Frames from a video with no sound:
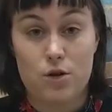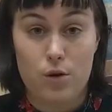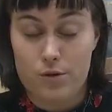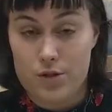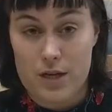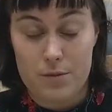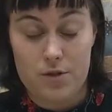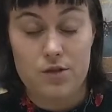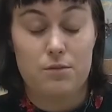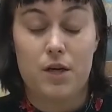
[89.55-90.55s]
colder
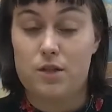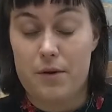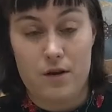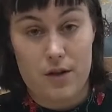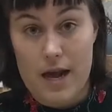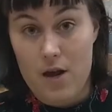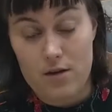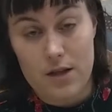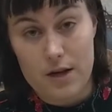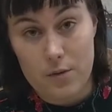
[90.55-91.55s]
temperatures much better than
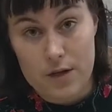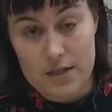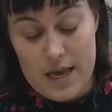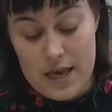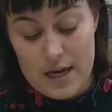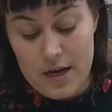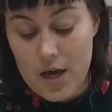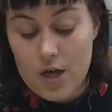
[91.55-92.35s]
alkaline ones can.